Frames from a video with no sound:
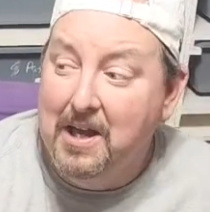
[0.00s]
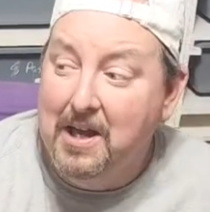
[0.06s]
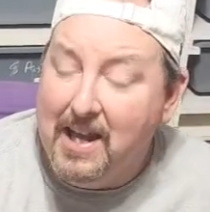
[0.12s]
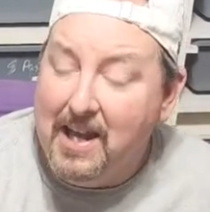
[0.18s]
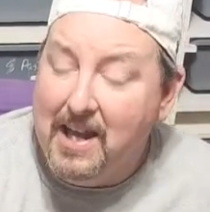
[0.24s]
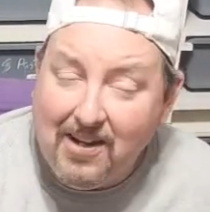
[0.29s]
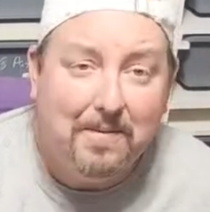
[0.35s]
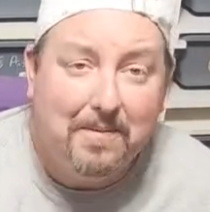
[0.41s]

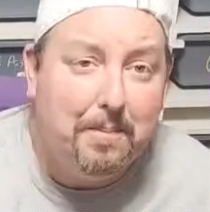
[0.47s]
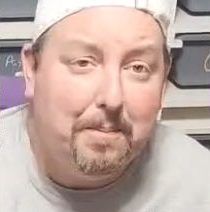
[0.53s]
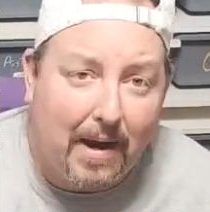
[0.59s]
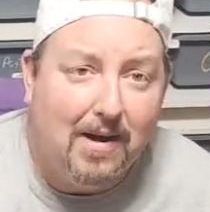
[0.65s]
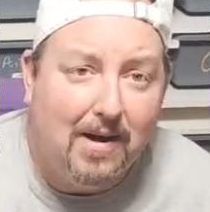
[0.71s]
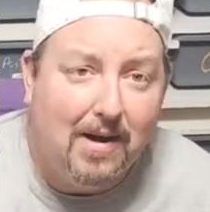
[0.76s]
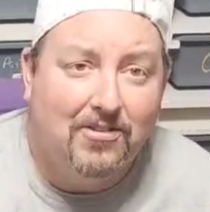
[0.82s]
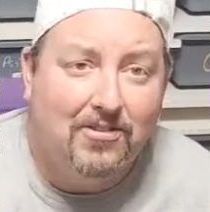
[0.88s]
It's
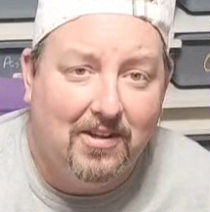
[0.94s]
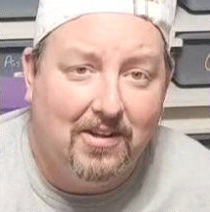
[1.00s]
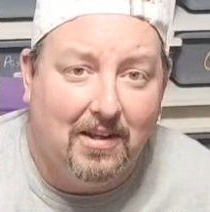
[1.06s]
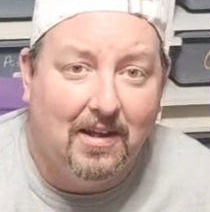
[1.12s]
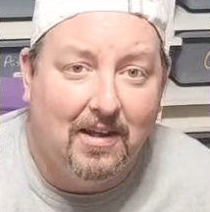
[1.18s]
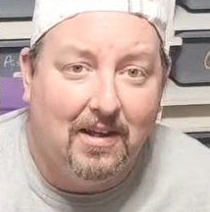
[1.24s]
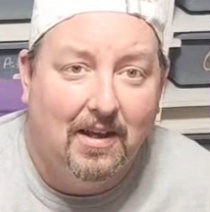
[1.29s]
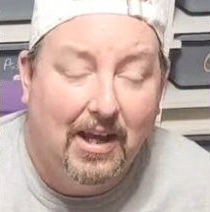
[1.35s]

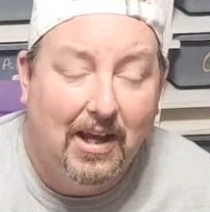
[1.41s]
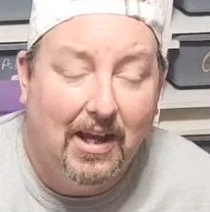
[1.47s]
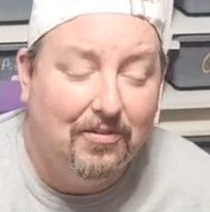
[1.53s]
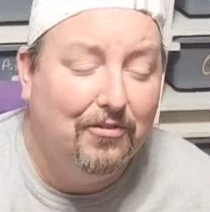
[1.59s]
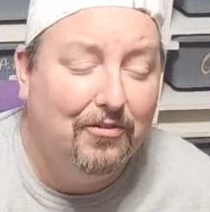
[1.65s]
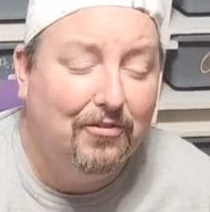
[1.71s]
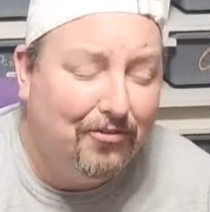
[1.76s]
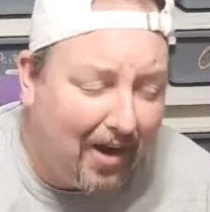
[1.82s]
embarrassing. It's
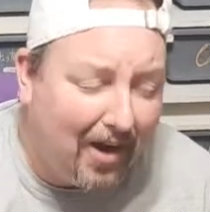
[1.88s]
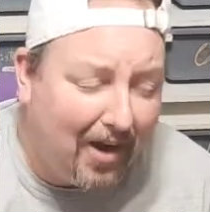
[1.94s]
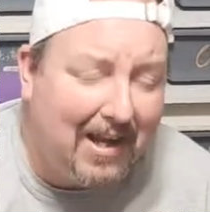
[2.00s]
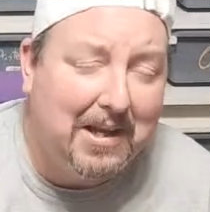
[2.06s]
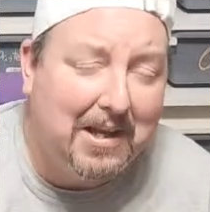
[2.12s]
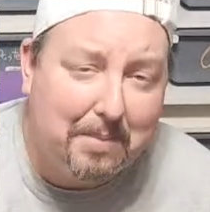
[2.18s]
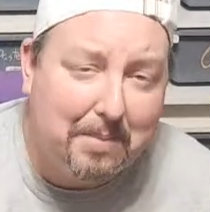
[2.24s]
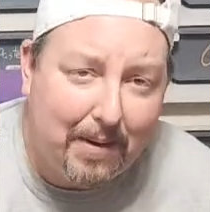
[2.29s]

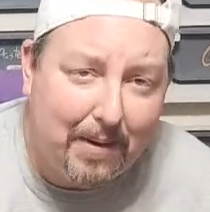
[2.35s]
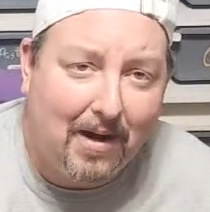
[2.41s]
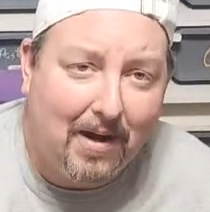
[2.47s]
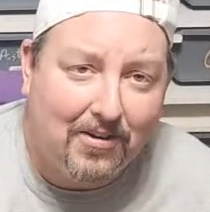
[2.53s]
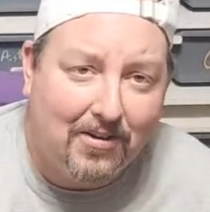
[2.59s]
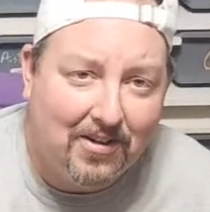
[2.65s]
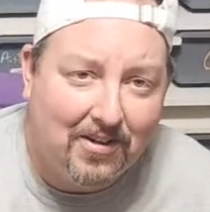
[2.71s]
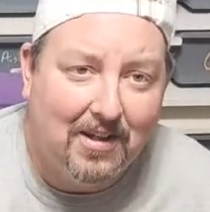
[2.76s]
fucking
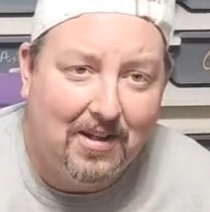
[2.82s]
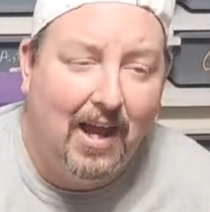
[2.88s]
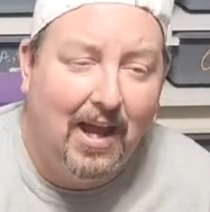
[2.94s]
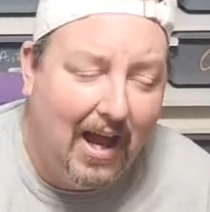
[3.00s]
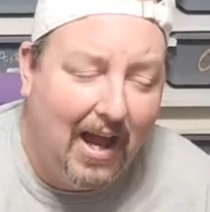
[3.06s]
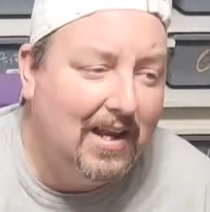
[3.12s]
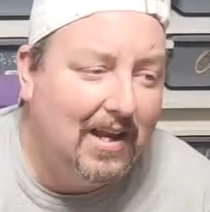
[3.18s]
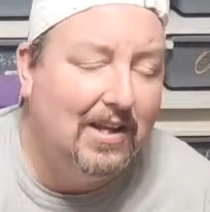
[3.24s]
embarrassing
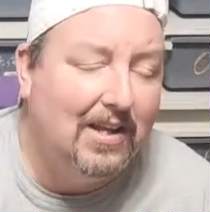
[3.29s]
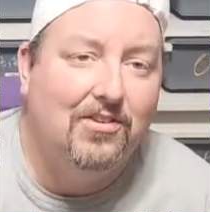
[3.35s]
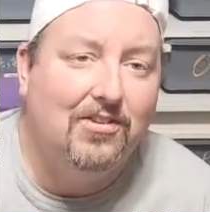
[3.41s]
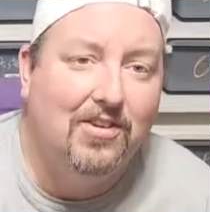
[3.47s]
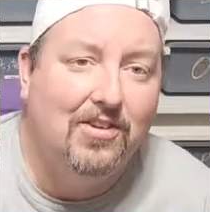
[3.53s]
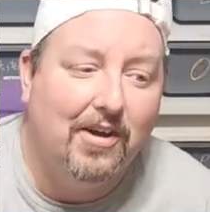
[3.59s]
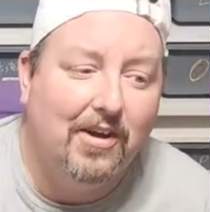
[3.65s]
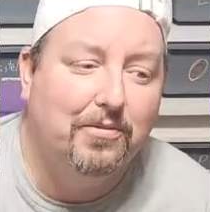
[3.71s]
and it
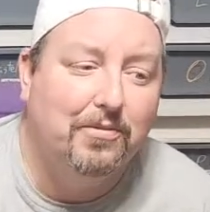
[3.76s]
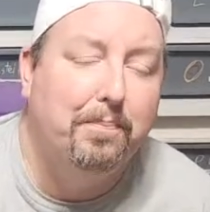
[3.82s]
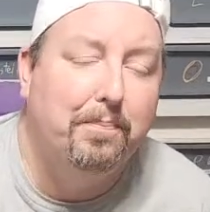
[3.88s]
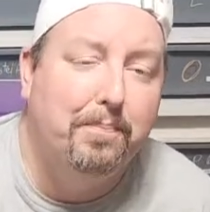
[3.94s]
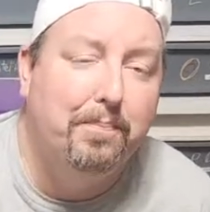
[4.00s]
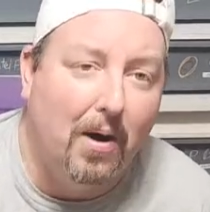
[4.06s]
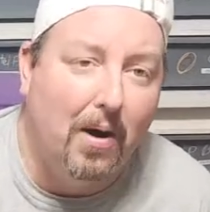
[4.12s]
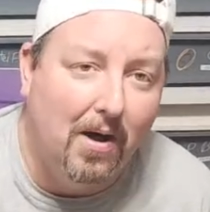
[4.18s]
sucks
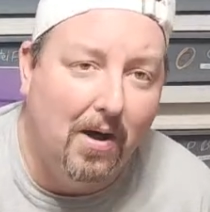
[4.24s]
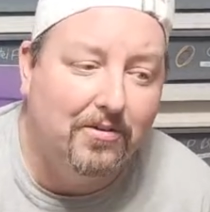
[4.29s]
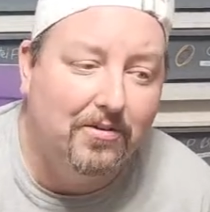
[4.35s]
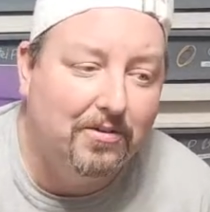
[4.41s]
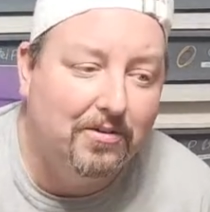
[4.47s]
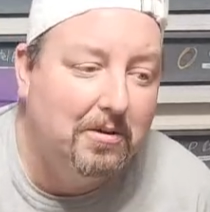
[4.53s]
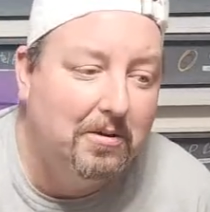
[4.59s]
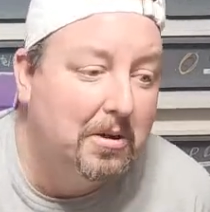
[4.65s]

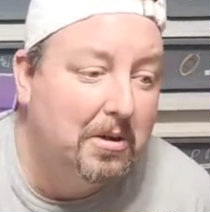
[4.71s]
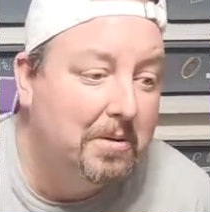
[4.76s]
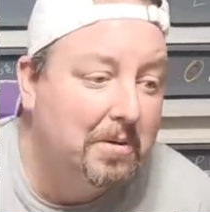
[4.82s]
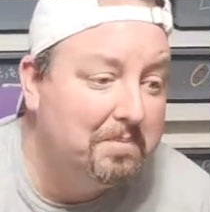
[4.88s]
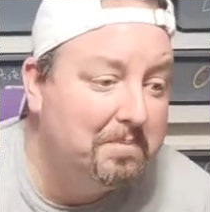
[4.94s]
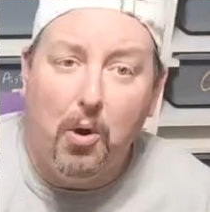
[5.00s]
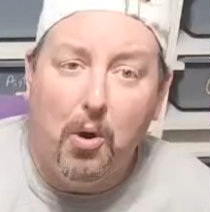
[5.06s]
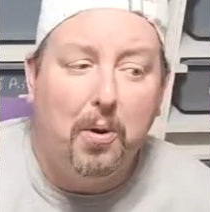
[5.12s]
balls.
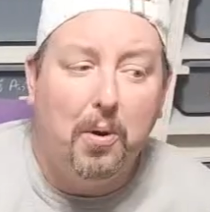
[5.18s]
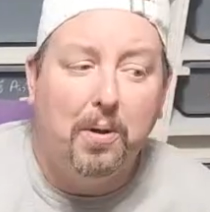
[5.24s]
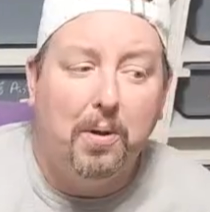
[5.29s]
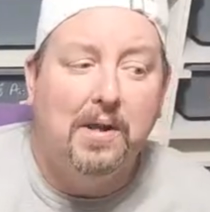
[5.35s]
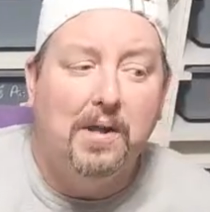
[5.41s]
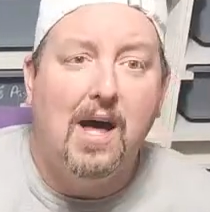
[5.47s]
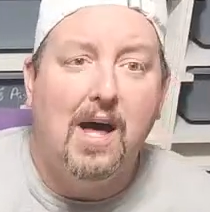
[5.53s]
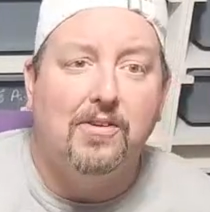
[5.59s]
Totally
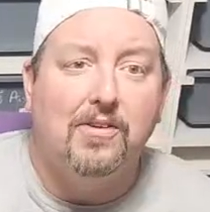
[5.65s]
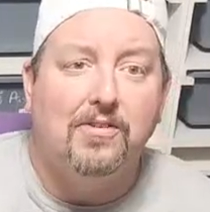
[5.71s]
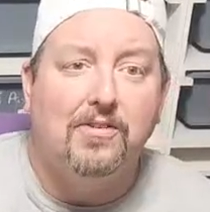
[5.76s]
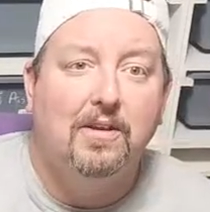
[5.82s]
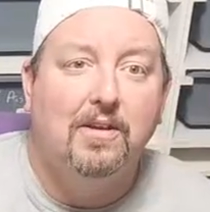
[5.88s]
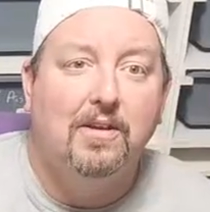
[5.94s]
does.